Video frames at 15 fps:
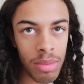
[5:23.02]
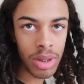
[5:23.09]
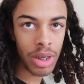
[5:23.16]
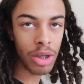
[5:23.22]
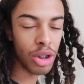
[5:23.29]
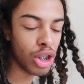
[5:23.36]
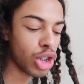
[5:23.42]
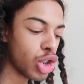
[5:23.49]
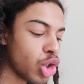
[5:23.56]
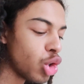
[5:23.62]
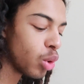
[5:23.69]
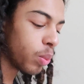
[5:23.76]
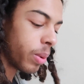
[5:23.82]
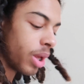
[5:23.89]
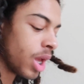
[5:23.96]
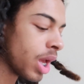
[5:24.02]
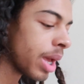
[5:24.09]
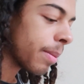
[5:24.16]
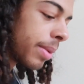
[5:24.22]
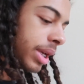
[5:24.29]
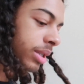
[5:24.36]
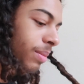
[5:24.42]
I'm sitting here looking stupid
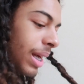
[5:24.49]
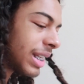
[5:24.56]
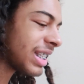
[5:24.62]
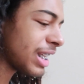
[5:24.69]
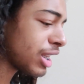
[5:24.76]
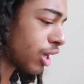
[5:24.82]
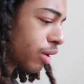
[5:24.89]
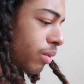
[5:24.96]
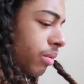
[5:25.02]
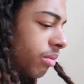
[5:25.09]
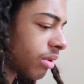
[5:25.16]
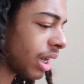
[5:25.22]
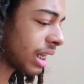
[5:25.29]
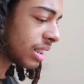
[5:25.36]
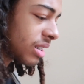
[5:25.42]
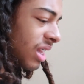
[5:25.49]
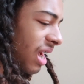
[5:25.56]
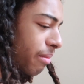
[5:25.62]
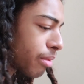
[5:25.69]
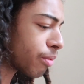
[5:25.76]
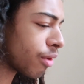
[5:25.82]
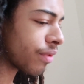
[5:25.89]
because my teeth are. and I took the
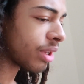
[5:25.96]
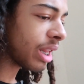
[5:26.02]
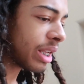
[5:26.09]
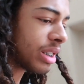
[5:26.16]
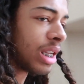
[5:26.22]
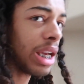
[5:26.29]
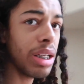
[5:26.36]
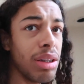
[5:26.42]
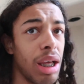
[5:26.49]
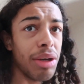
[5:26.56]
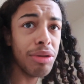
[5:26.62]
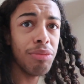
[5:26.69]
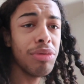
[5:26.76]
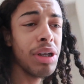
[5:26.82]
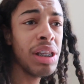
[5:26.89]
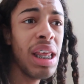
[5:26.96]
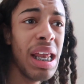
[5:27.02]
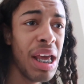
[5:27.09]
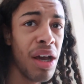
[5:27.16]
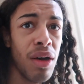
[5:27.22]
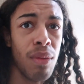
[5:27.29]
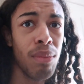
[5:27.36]
ibuprofen last night. Did that
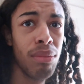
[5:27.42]
help?